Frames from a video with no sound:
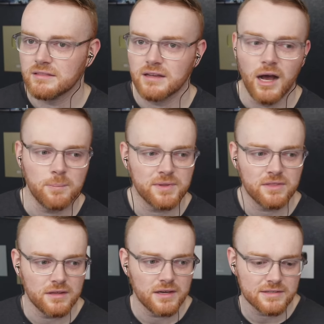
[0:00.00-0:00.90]
up
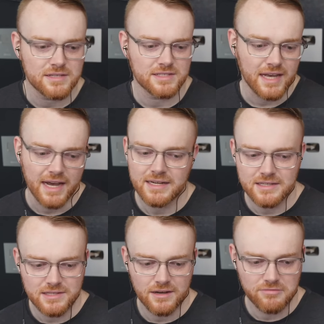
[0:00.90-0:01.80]
the
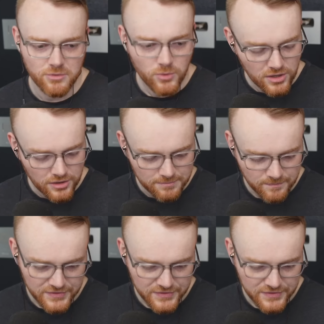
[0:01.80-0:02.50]
societies of the world.